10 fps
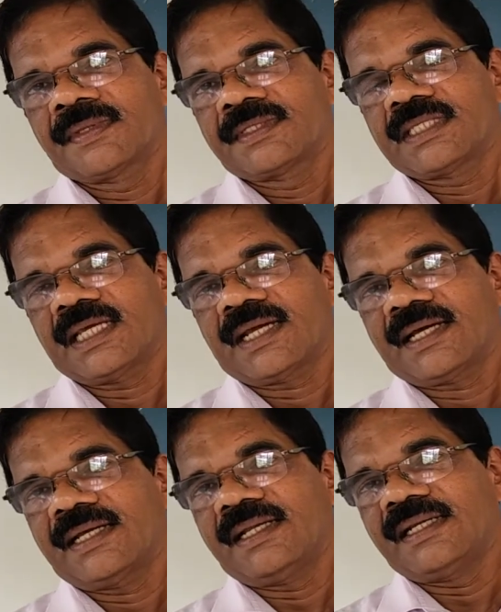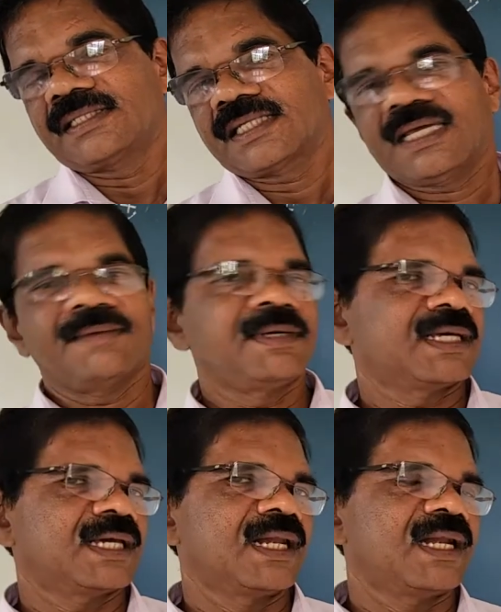second is
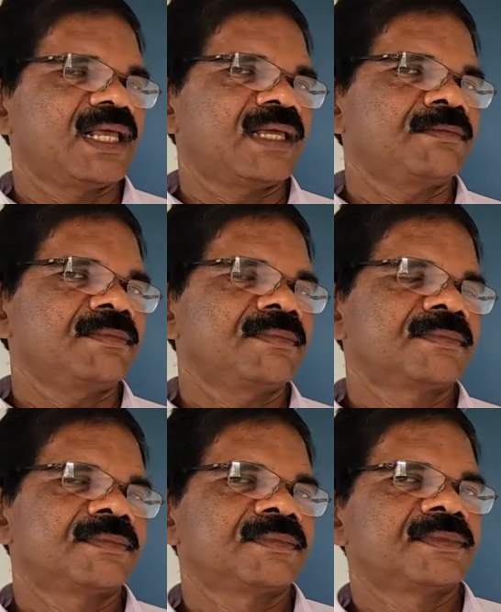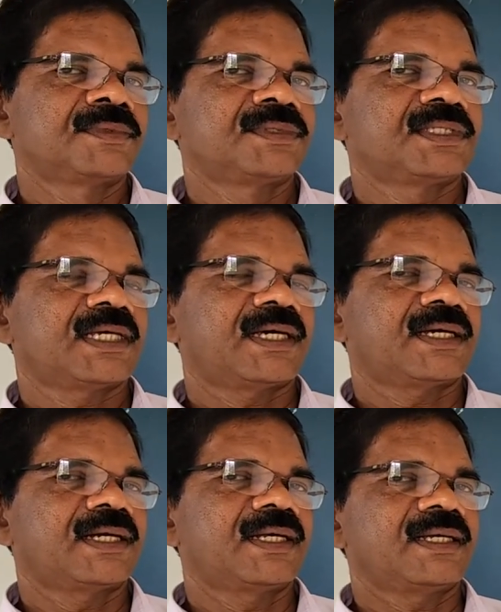chemical name,
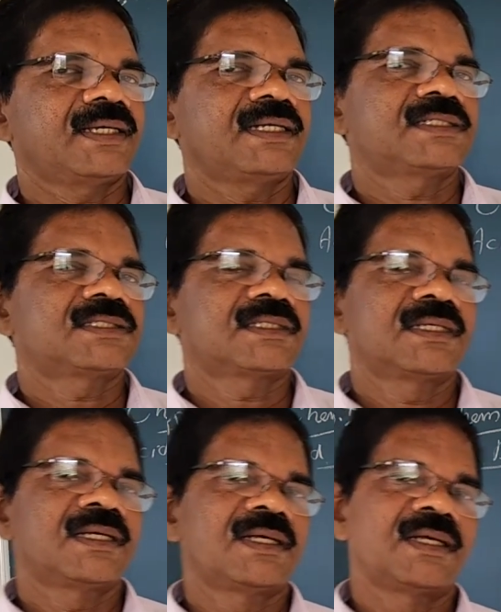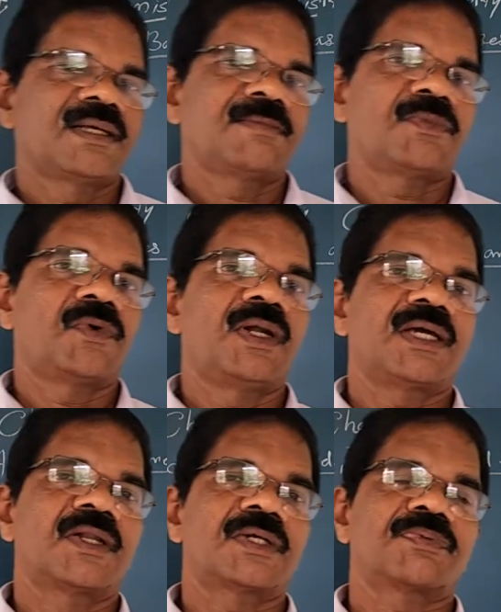third is
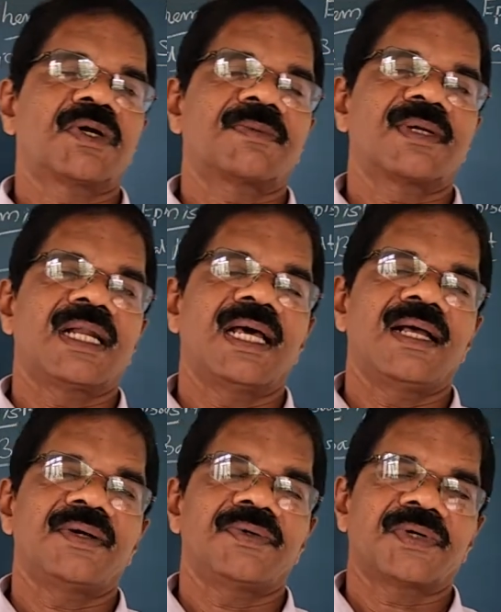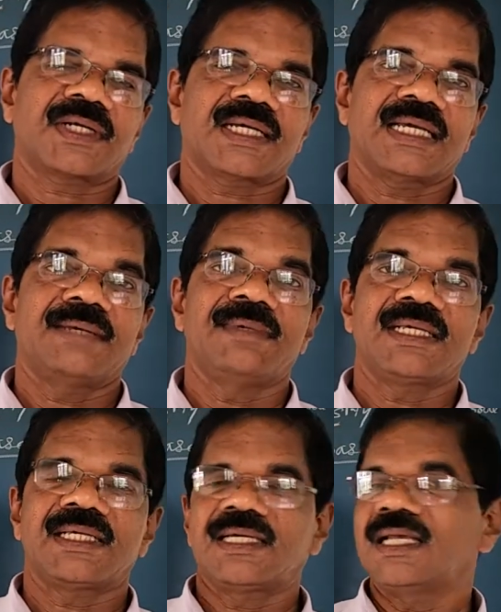molecular formula or
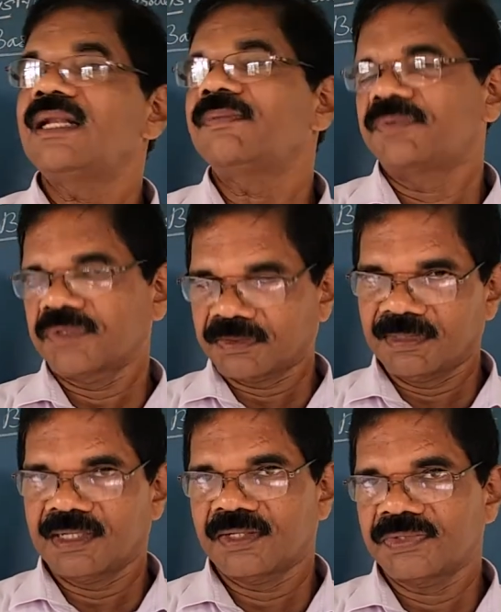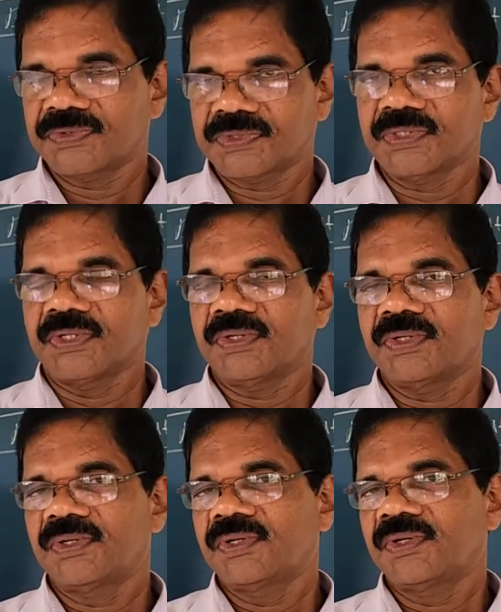chemical formula.
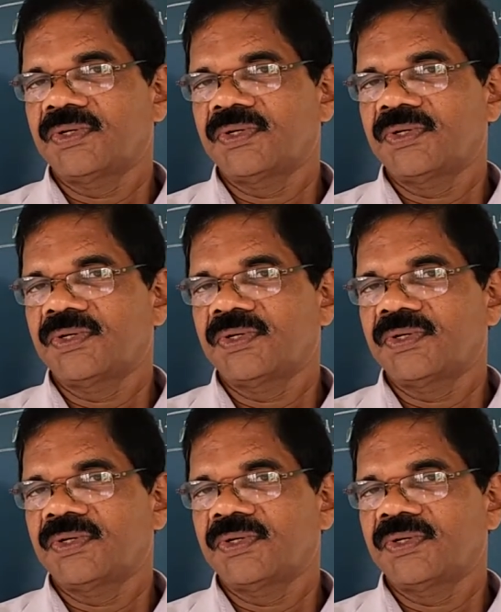So,